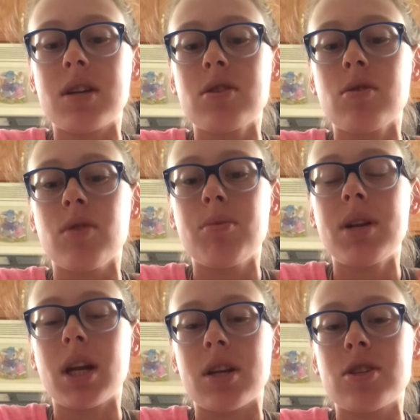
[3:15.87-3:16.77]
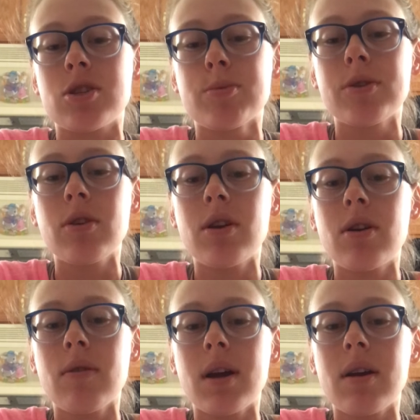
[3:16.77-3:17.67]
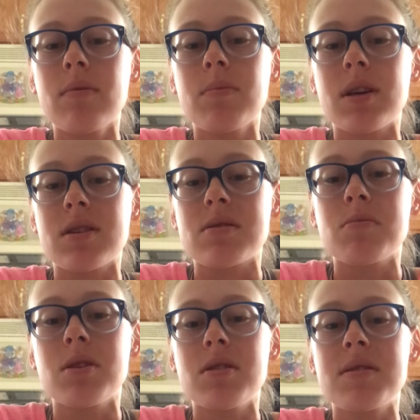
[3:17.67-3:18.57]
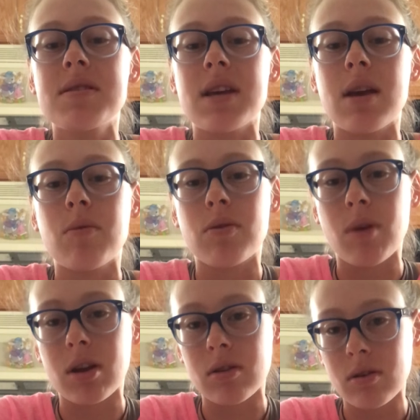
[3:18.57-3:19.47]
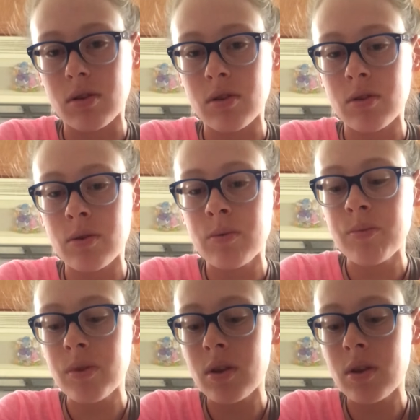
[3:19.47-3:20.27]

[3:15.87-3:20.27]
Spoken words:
I took ribbon and I super glued it around because it wouldn't stay with regular glue.